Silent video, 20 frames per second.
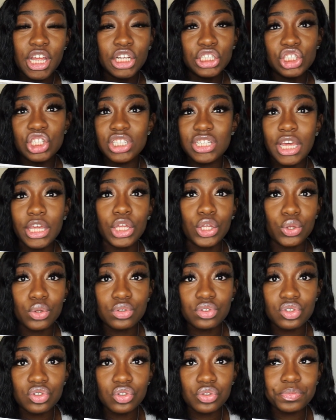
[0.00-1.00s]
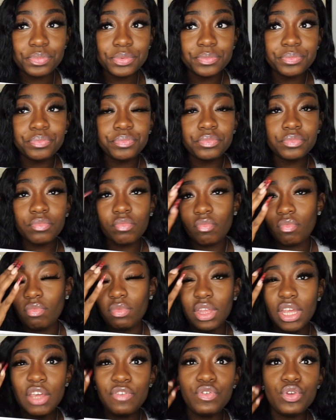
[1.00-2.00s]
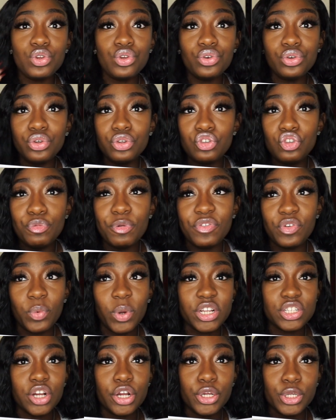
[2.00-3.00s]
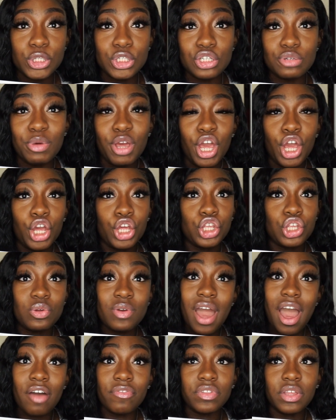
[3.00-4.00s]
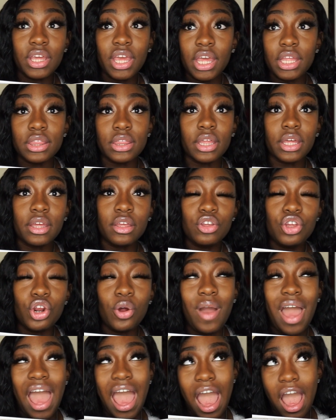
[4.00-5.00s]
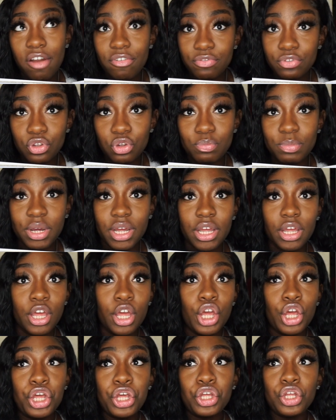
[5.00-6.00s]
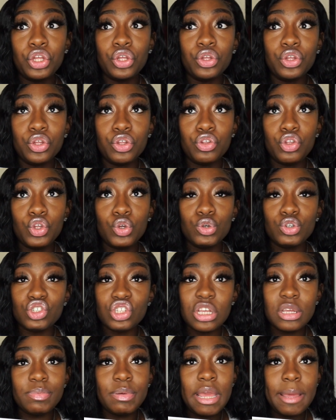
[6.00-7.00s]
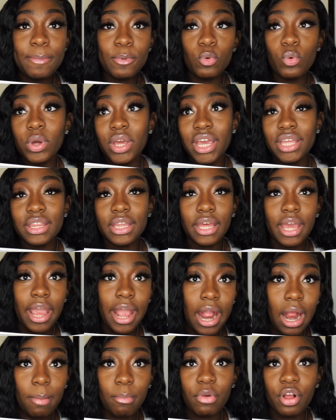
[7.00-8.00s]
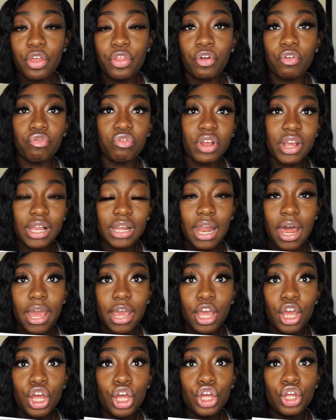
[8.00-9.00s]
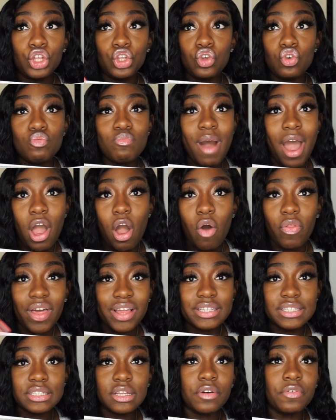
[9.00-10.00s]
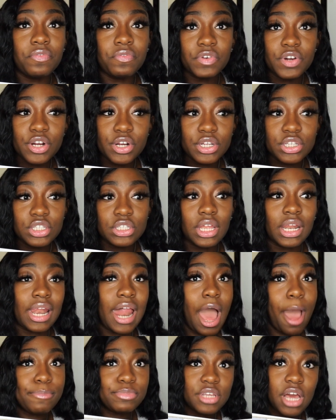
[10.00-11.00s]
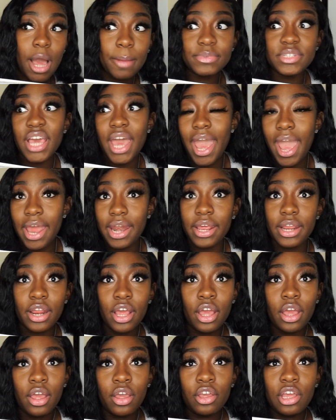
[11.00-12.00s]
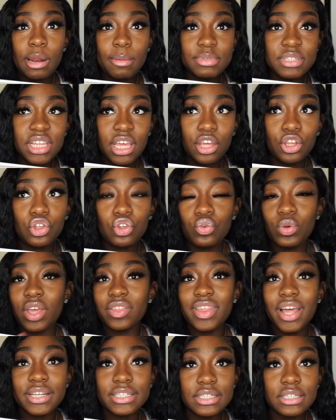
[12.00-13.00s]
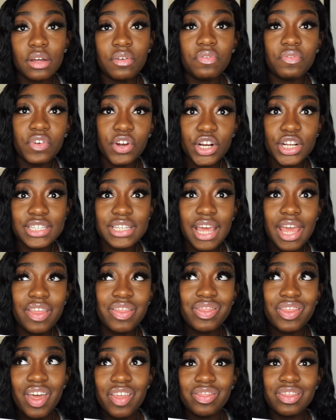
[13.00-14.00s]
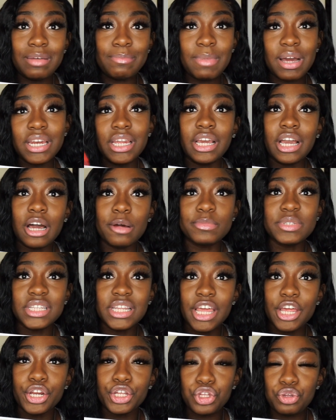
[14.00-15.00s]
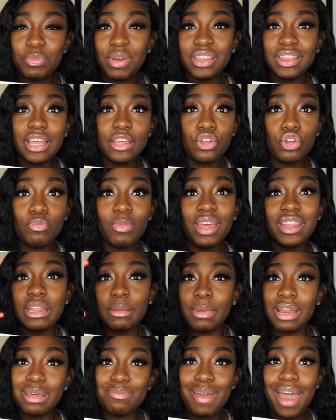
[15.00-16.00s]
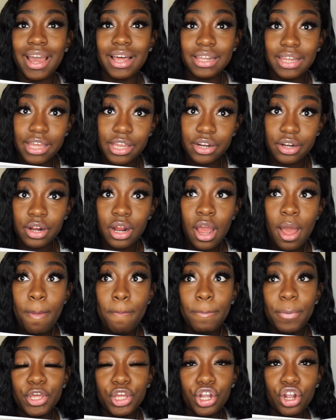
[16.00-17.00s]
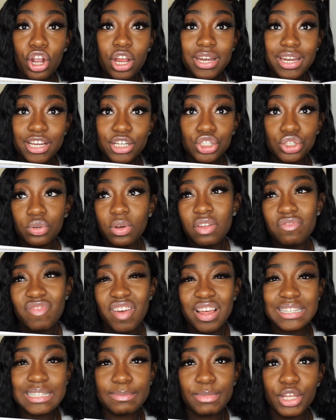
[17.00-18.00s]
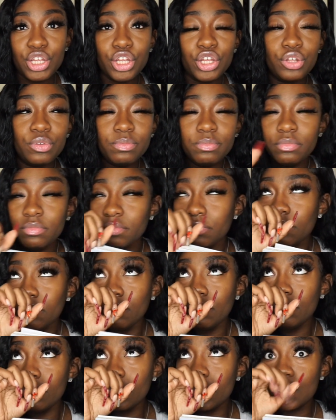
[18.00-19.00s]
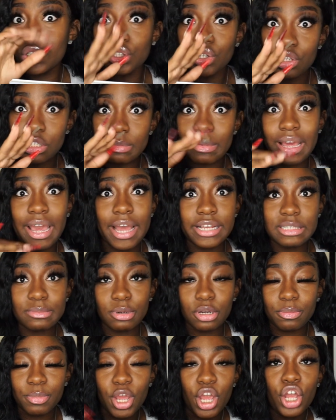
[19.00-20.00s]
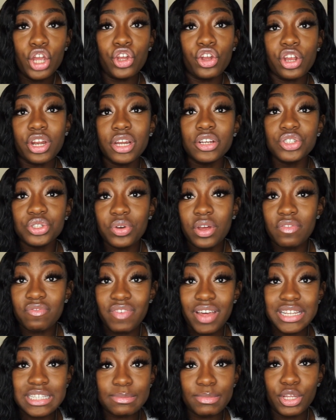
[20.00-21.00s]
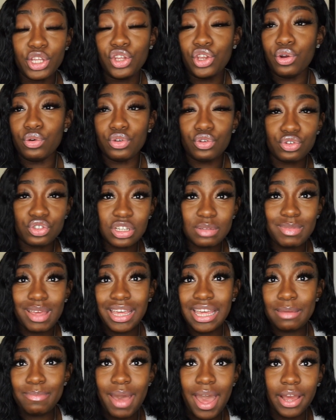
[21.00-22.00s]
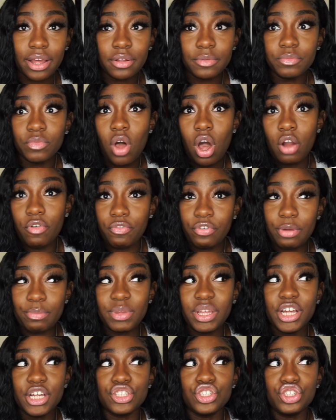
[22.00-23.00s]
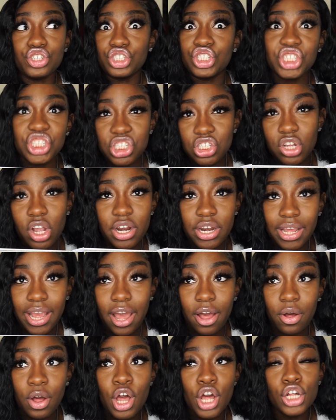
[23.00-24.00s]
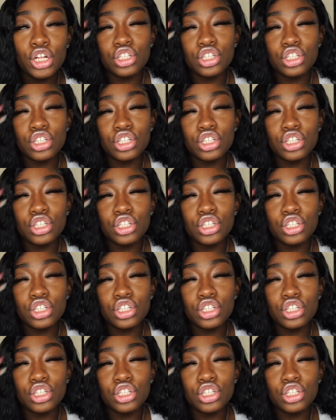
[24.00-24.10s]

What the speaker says: Just like YouTube, if you want to start YouTube, you have to get you don't have to, but usually people will get the camera, the ring light. You buy all that stuff first, the laptop to edit. You know what I'm saying? You get that stuff first, and then the money comes later. You make the money back later. But your initial investment, excuse me, I had to burp. Your initial investment, you don't usually make it back off it, because you're just starting out.